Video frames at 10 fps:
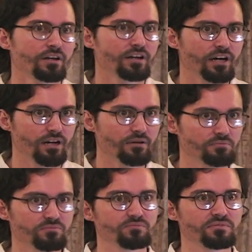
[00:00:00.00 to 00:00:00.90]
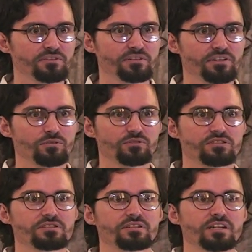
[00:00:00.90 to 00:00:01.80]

um, it was